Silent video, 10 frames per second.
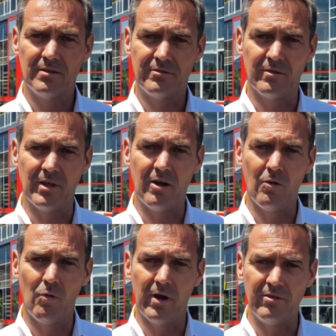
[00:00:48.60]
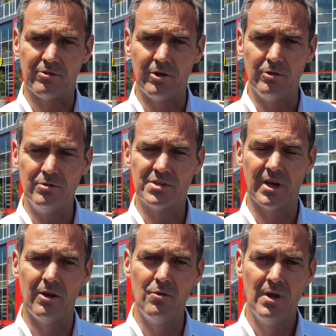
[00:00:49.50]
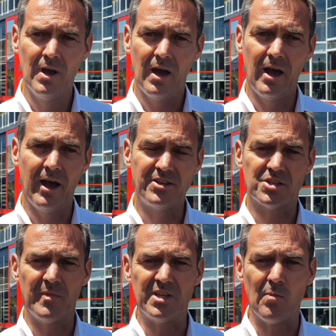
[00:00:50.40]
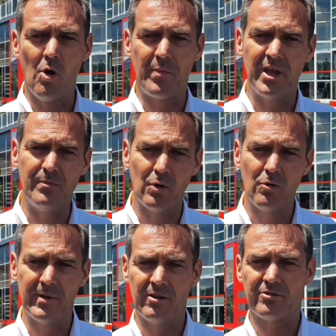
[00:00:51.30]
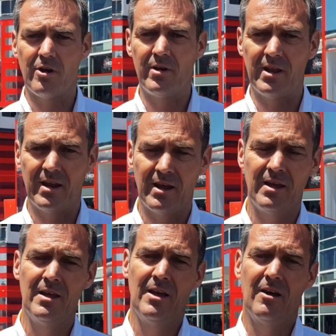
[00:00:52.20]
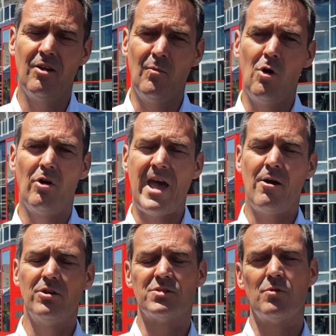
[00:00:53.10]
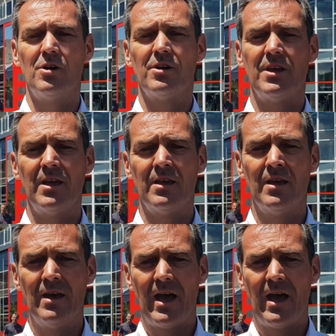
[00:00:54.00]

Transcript: from the whole way through. So uh, it just means more people being thrown at it, a lot more hours working,